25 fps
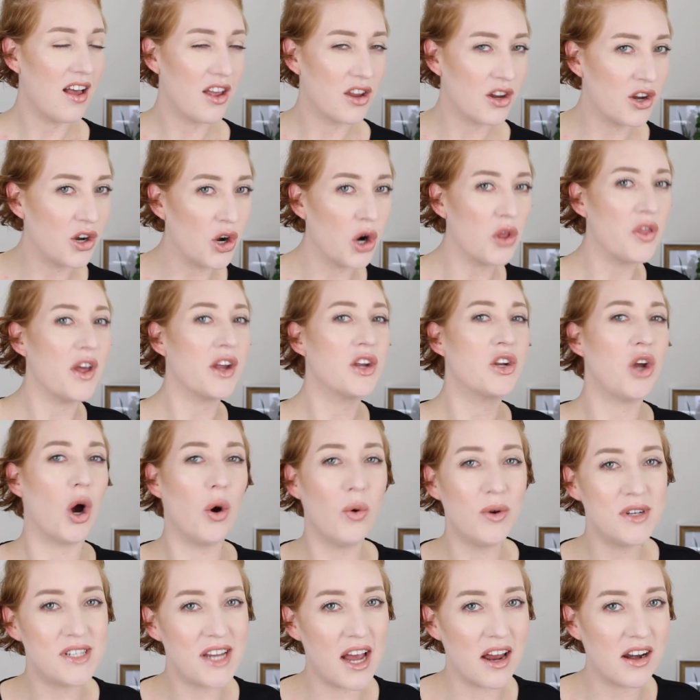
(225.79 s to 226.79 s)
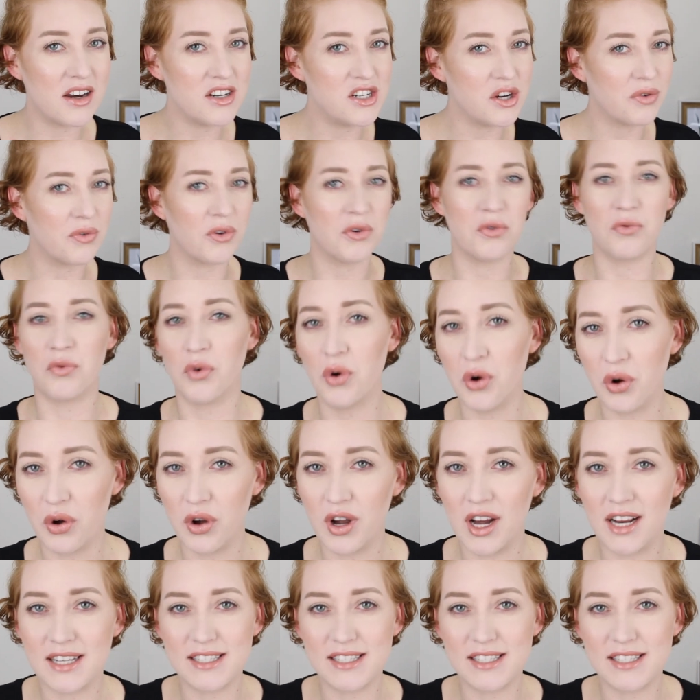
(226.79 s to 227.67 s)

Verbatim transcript: you know, they're going down a different route.